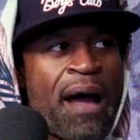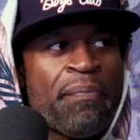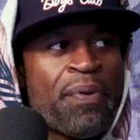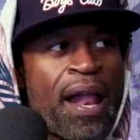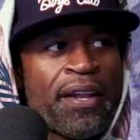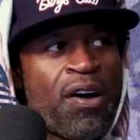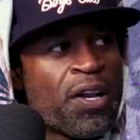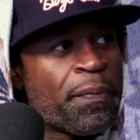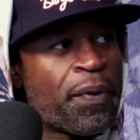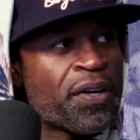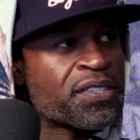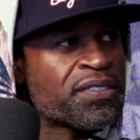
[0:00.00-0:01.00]
I'm probably the only
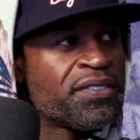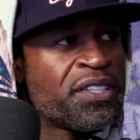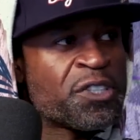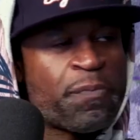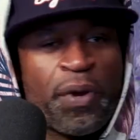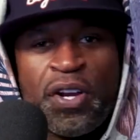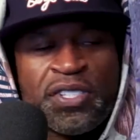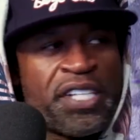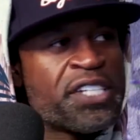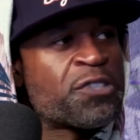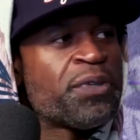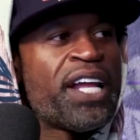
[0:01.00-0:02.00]
person in Spurs
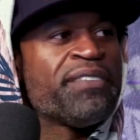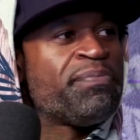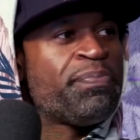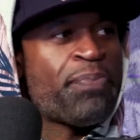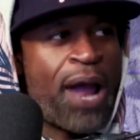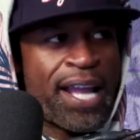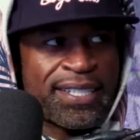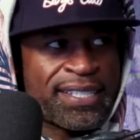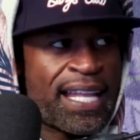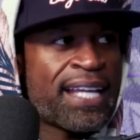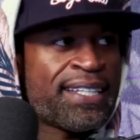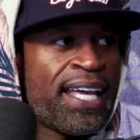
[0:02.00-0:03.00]
history that
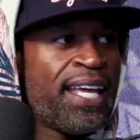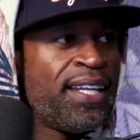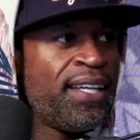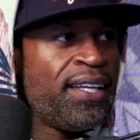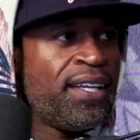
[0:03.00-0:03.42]
practiced like that.